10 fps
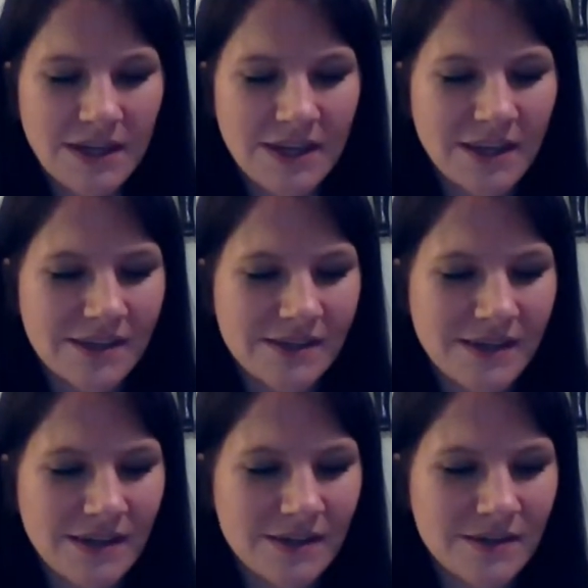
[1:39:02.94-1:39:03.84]
dang, that is
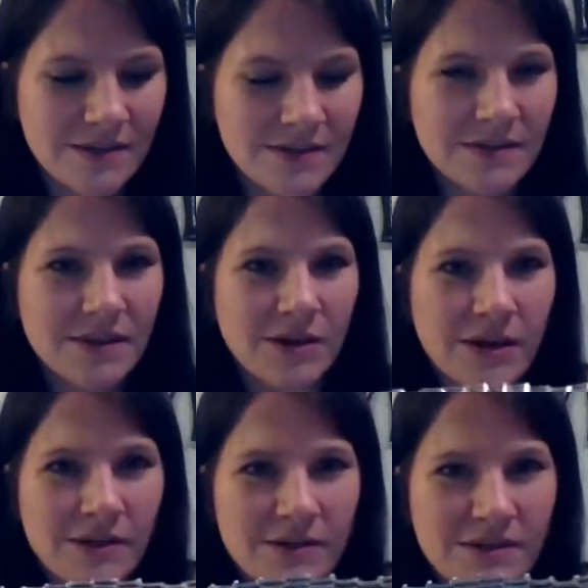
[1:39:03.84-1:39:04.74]
neat.
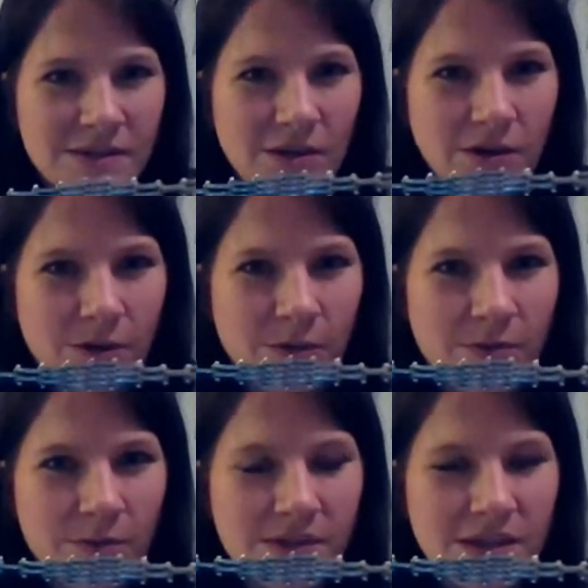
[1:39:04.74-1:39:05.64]
Okay, there it is all the way
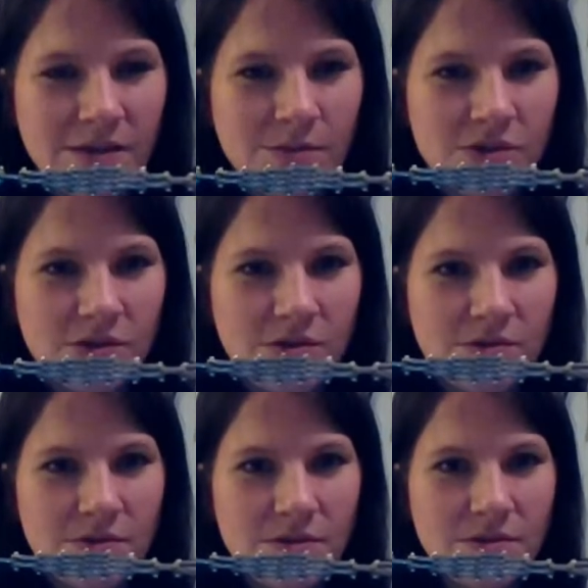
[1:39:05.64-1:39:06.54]
from the side. Let me show you.